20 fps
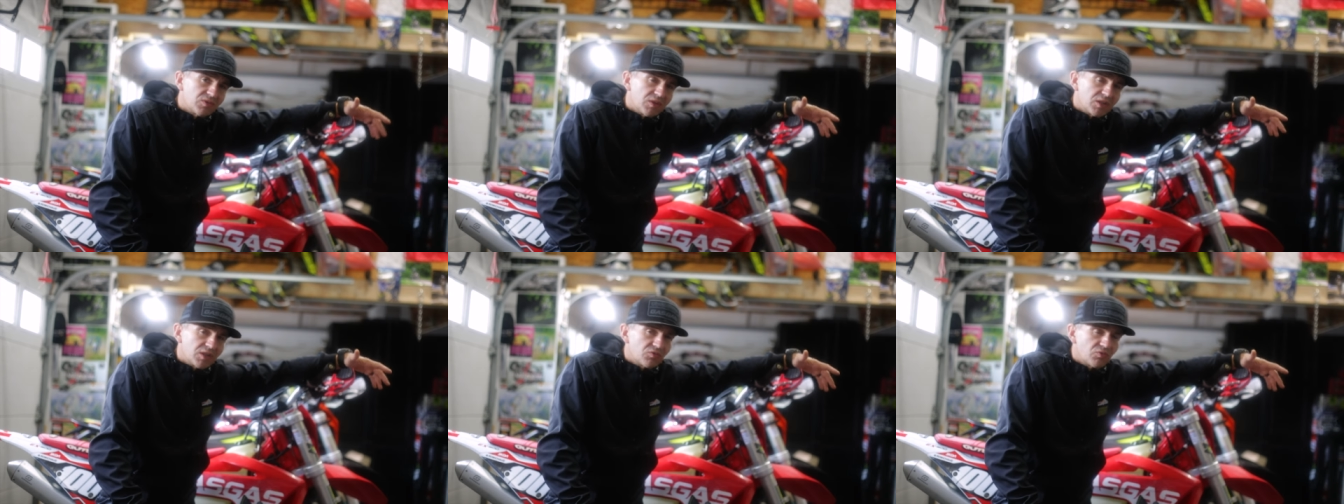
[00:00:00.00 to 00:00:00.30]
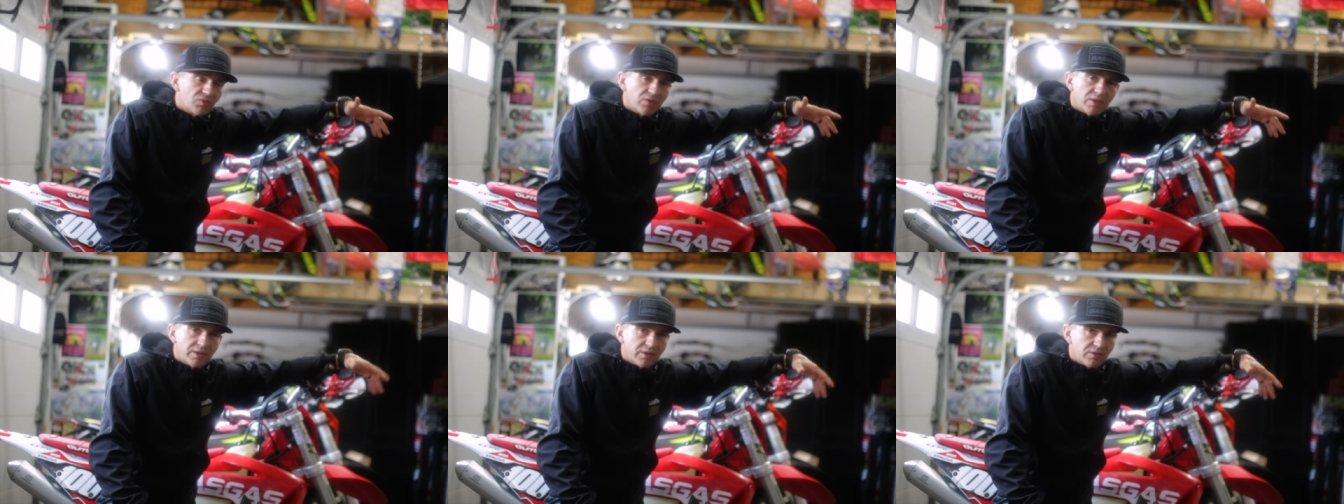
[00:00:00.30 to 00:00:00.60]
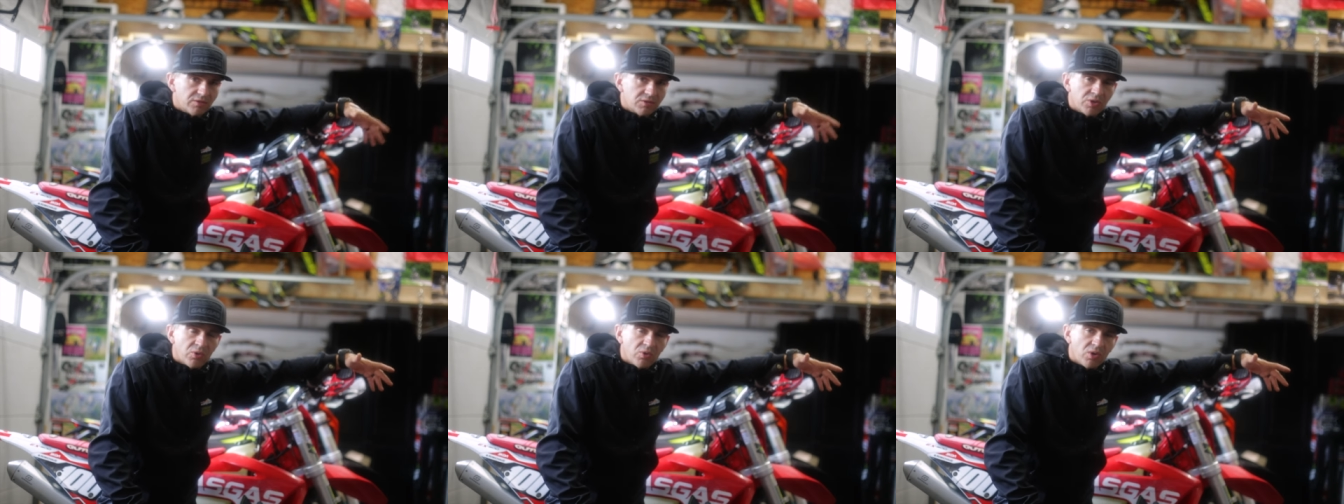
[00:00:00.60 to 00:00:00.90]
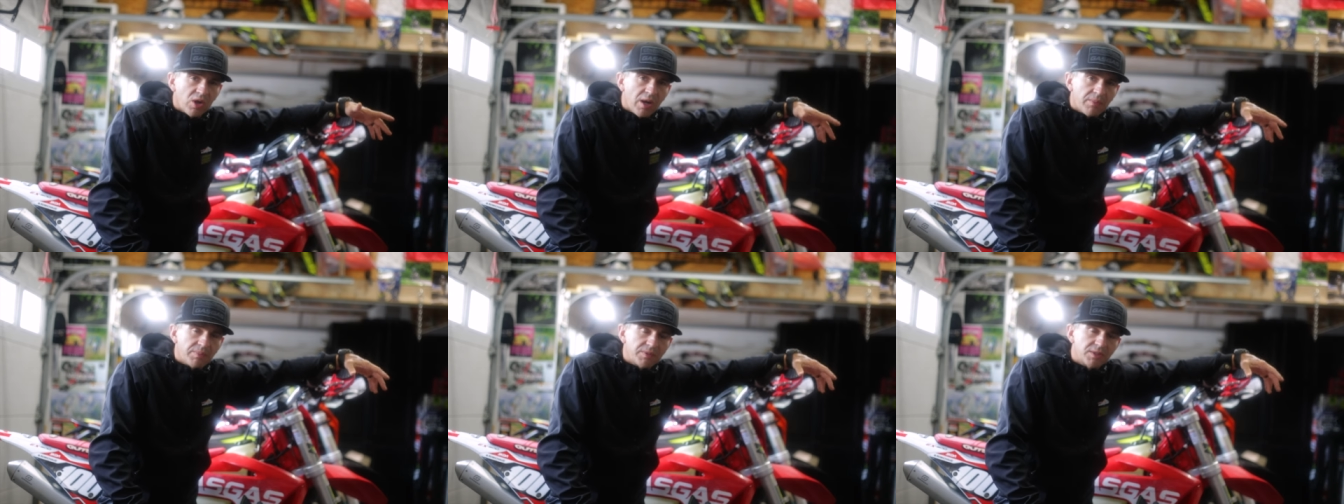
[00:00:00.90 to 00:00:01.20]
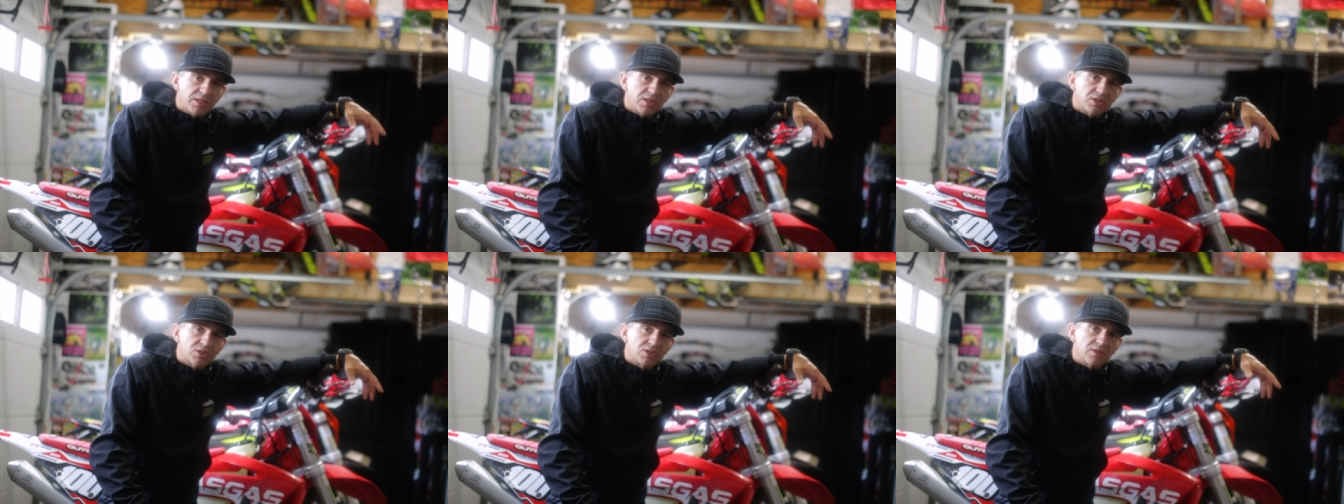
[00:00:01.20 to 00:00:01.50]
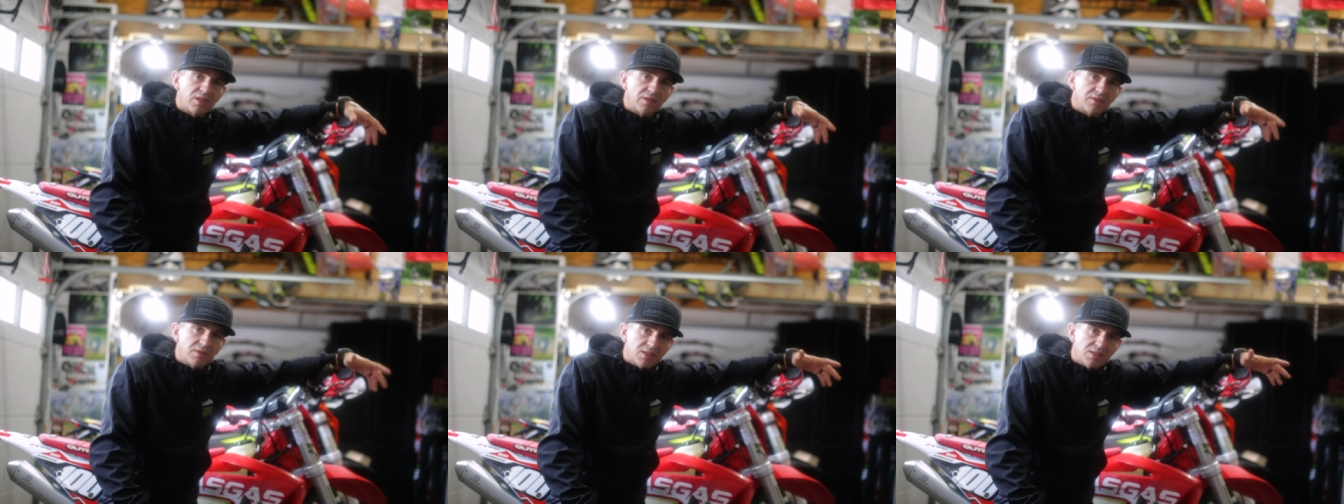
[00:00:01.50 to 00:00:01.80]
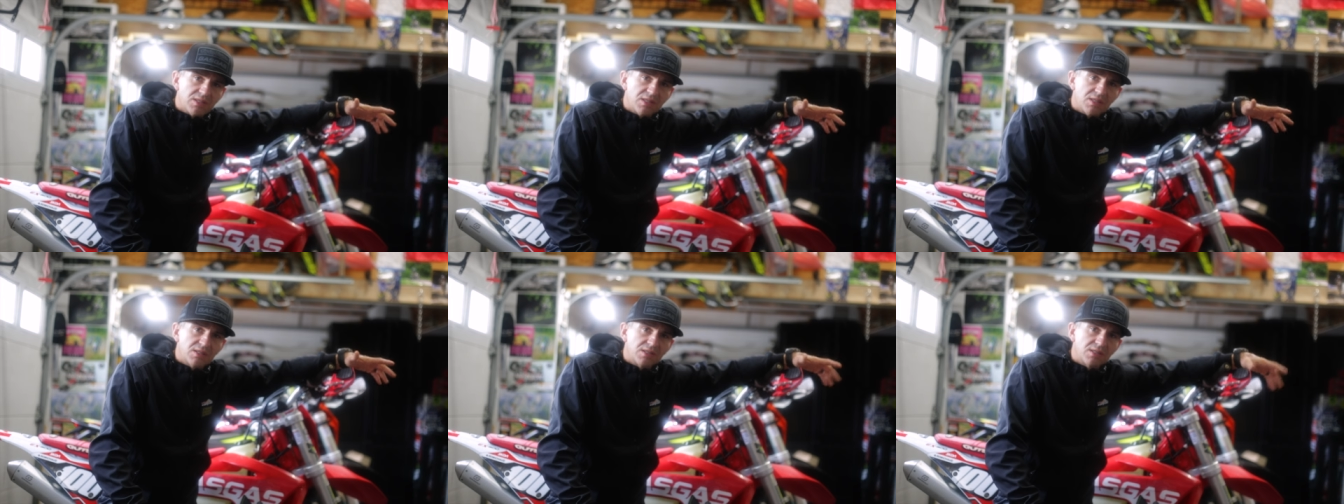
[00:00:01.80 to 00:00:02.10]
it's really, there's no competition that
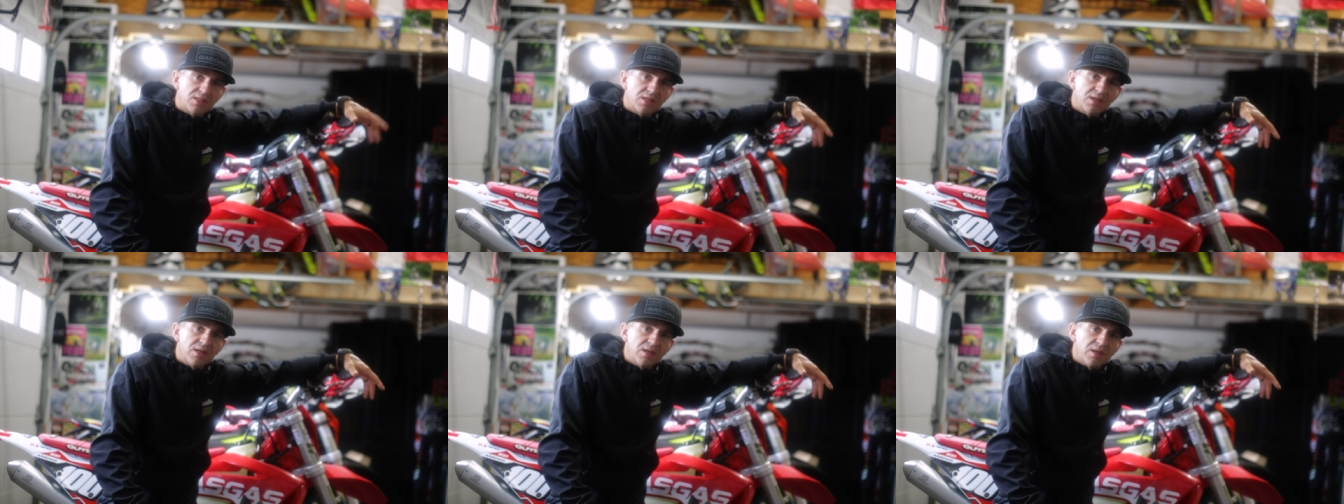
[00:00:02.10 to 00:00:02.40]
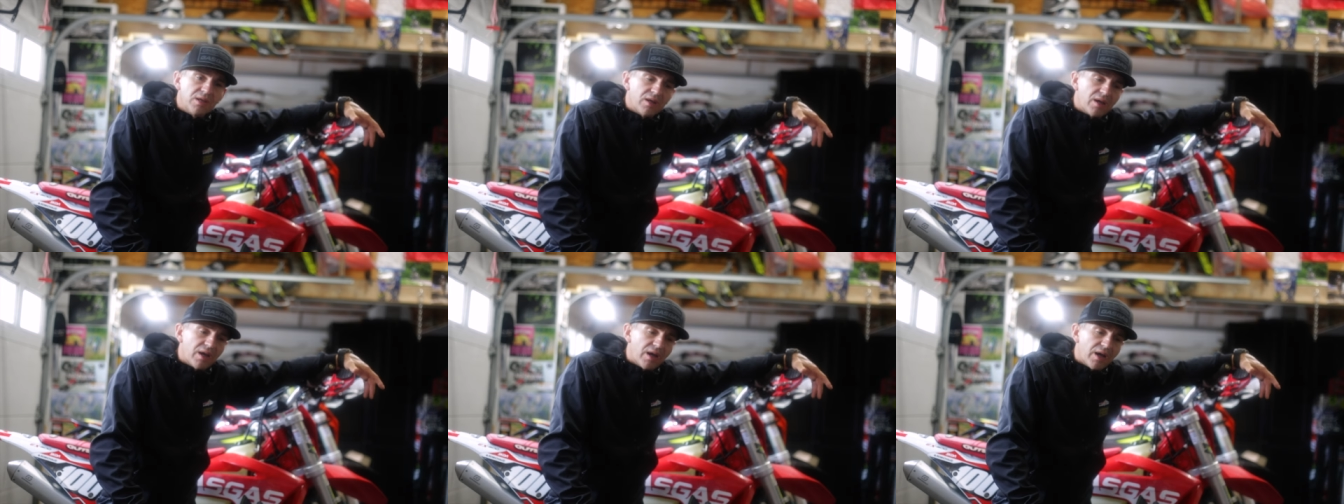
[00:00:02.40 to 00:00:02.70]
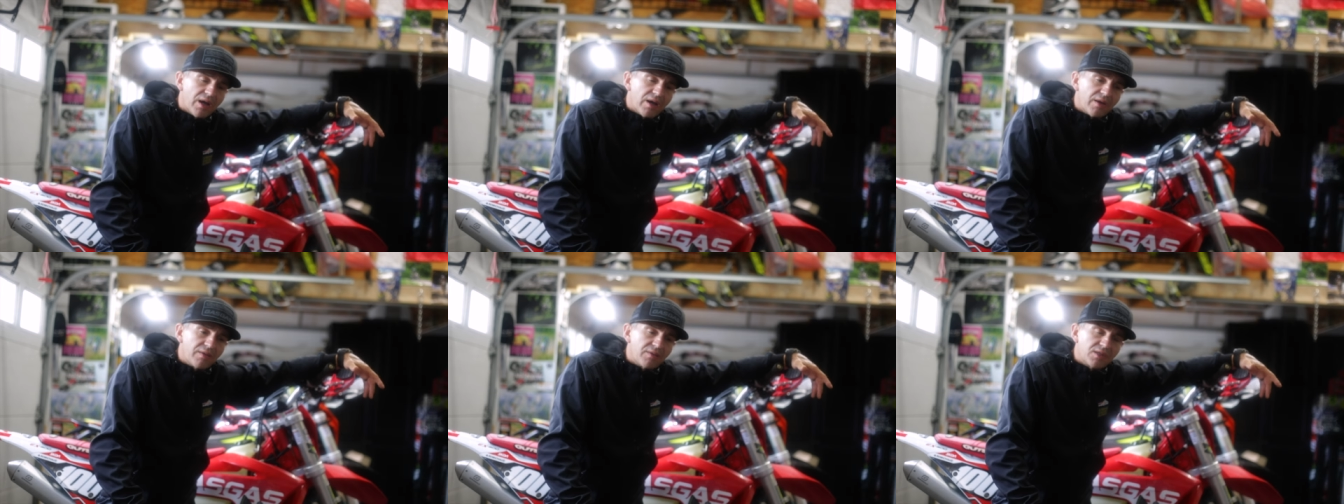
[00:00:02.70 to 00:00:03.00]
this is uh,